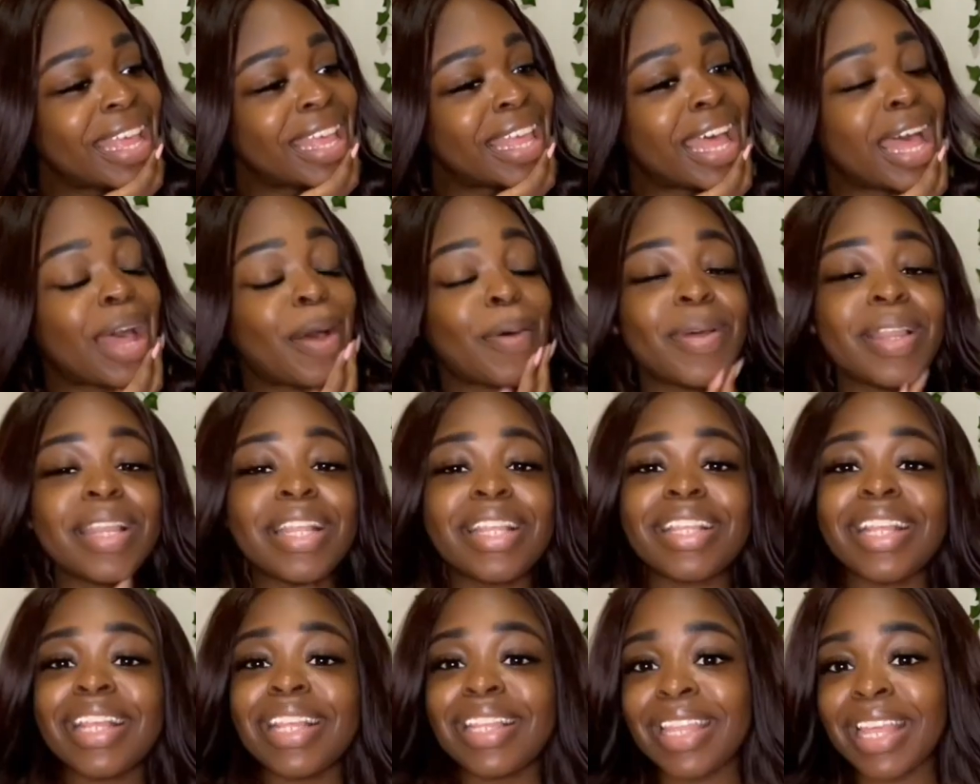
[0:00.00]
I want to
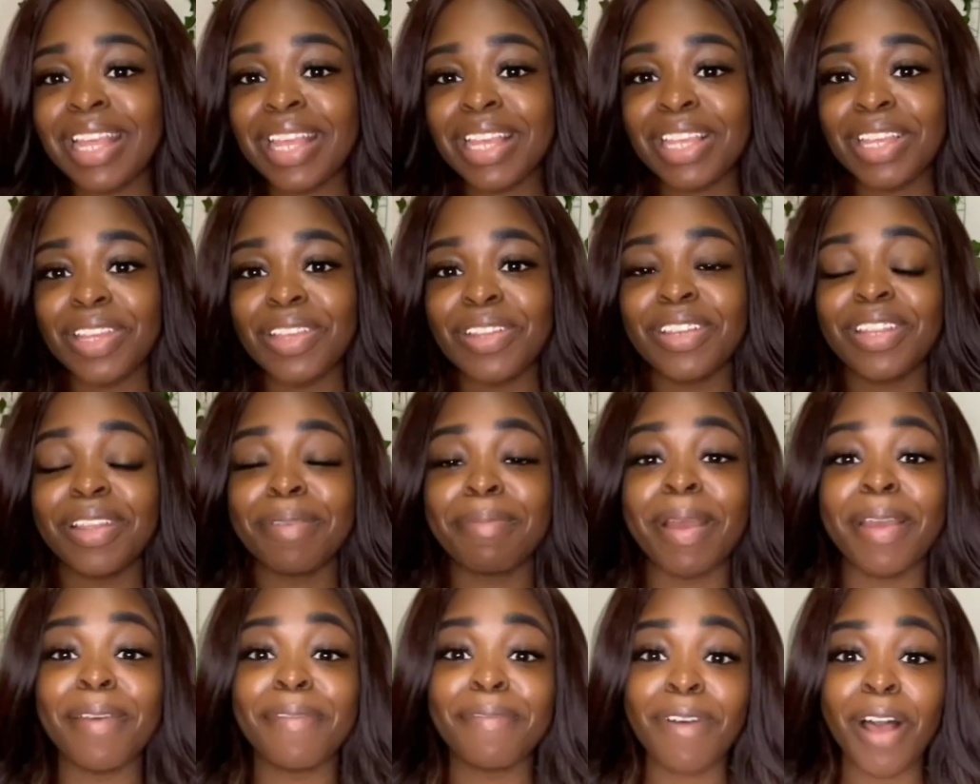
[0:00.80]
say thank you to
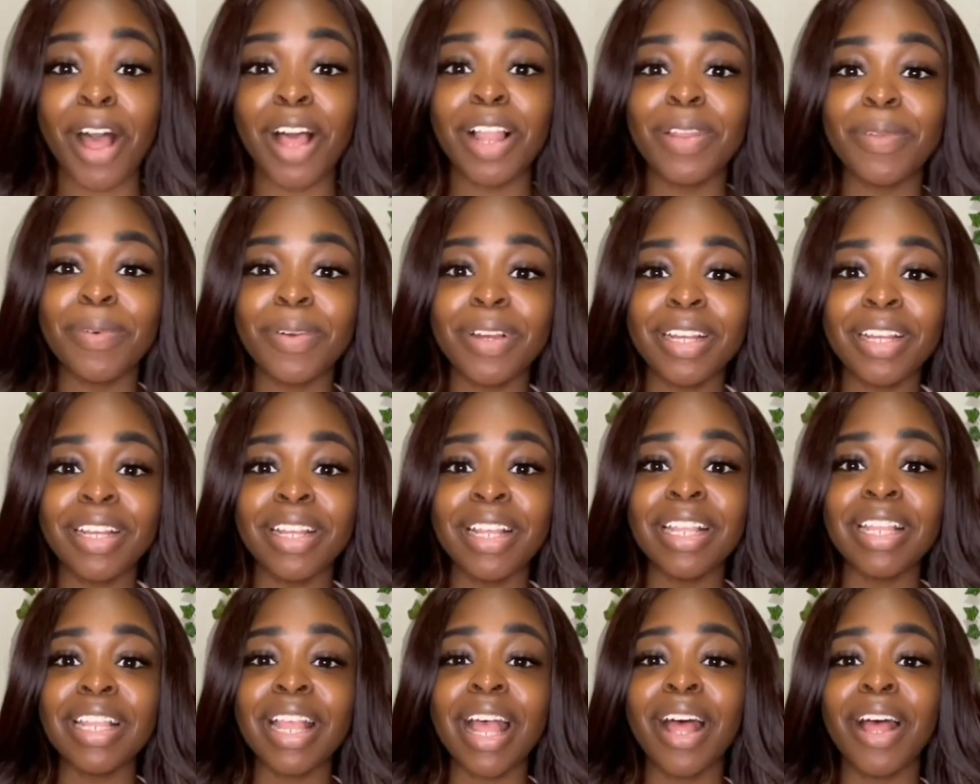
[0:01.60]
my
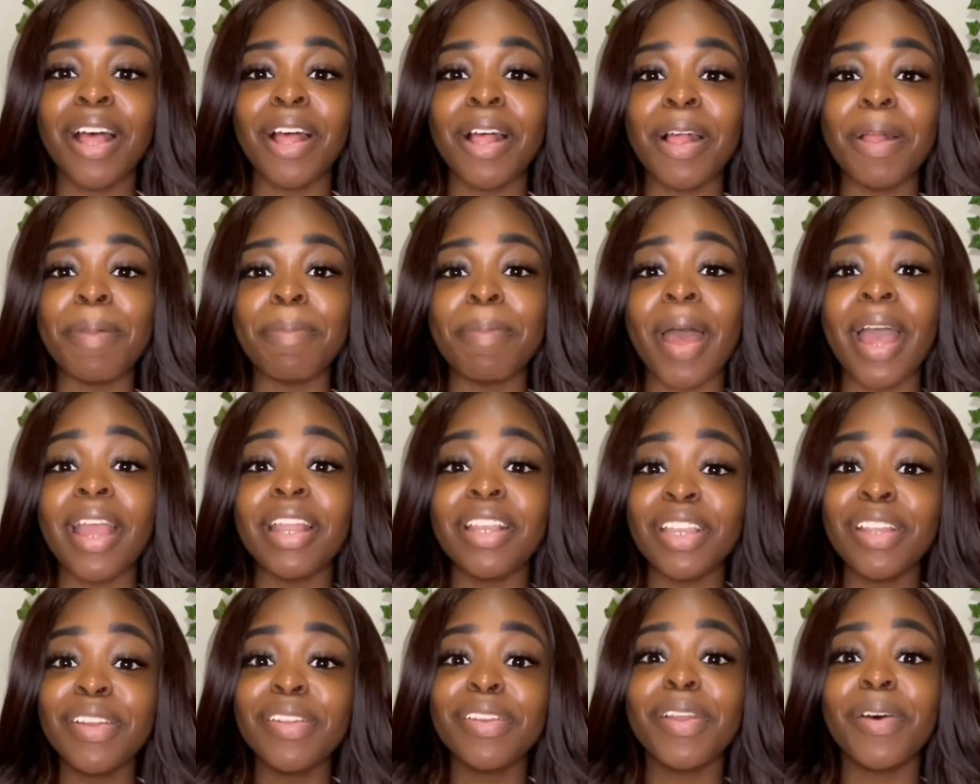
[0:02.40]
followers. I
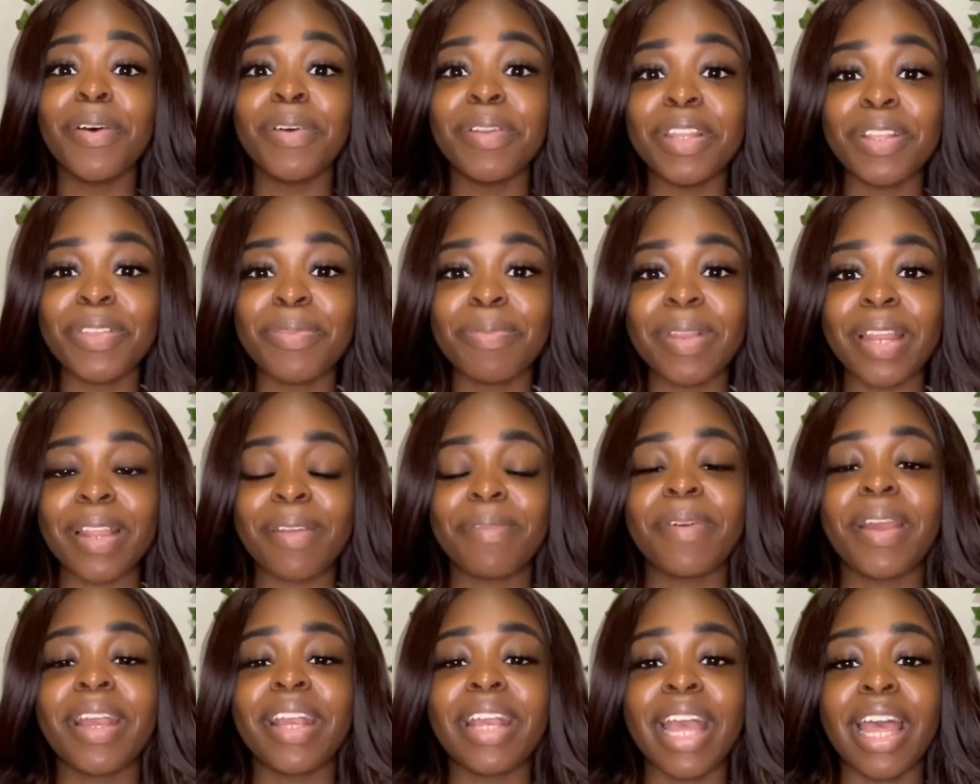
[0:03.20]
do notice
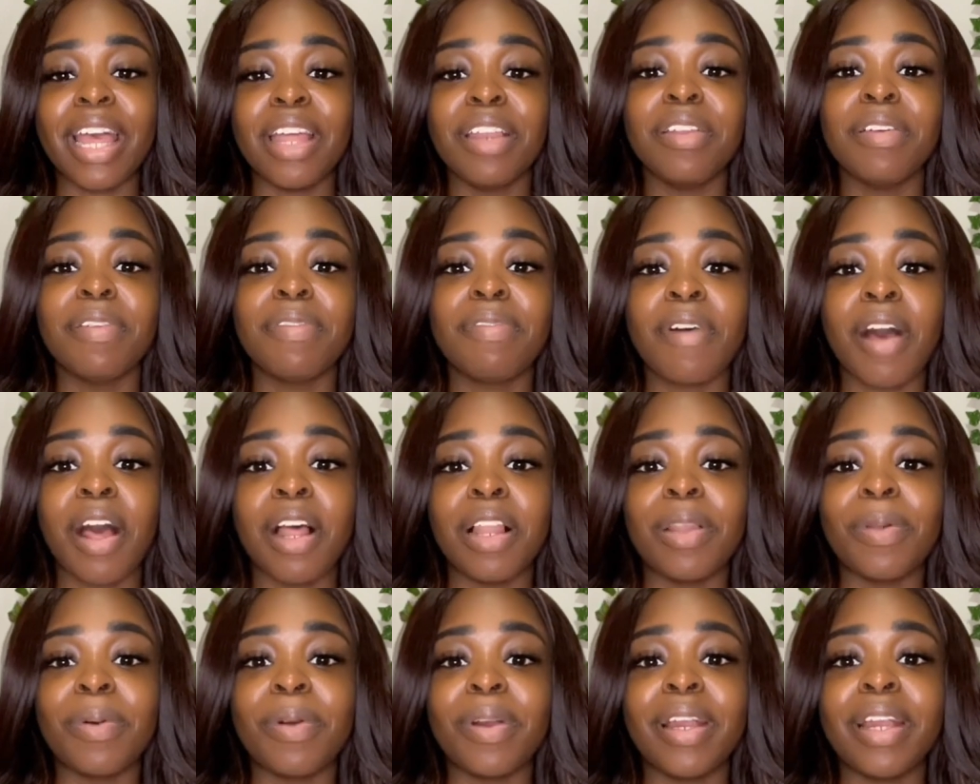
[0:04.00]
whenever I get a new
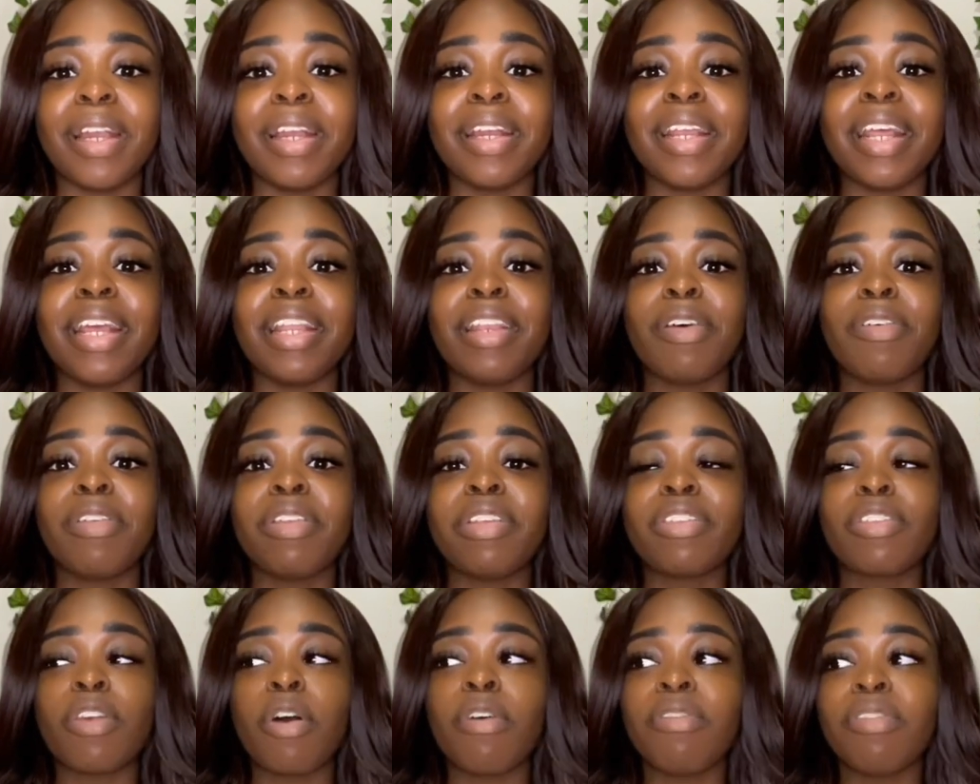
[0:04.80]
follower, and I
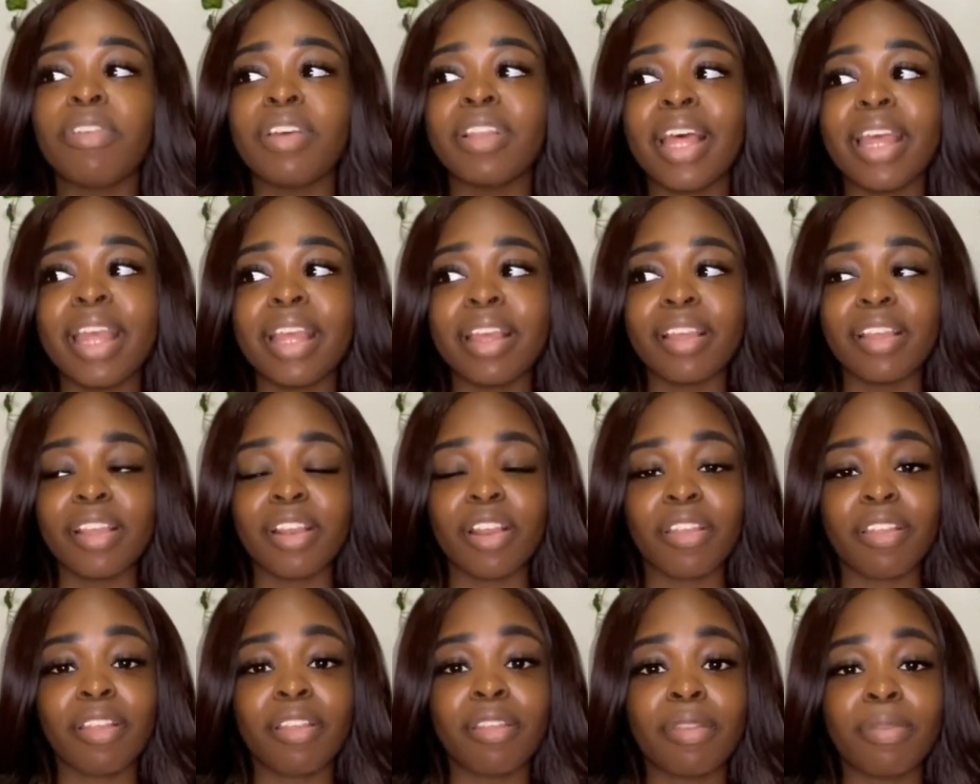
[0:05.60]
notice over, like, you
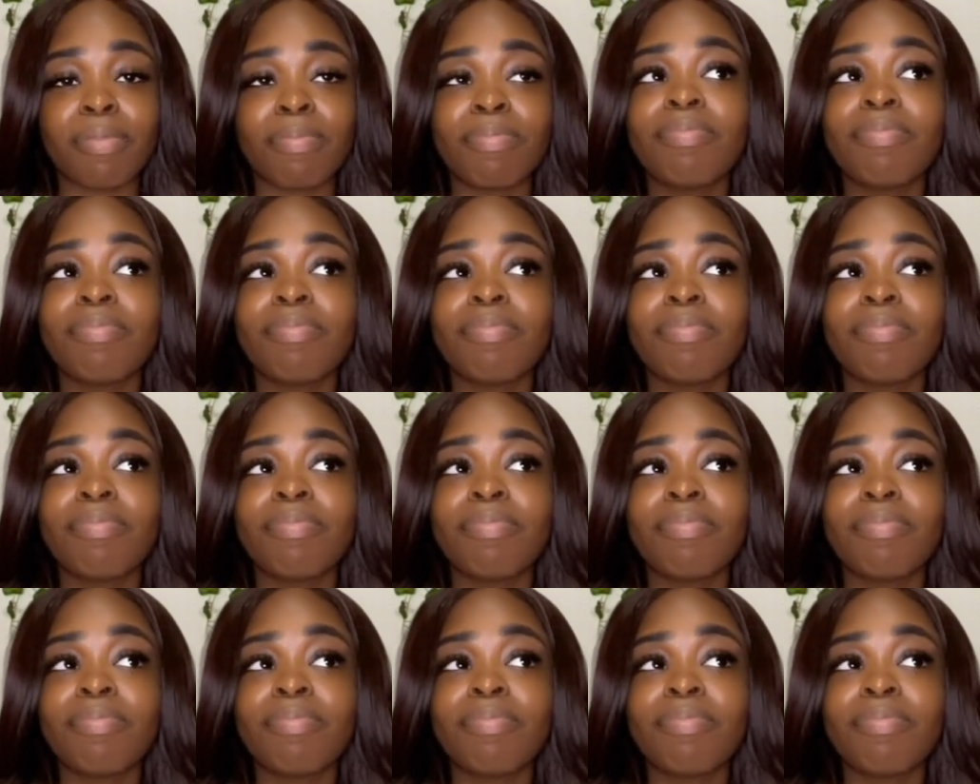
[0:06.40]
know,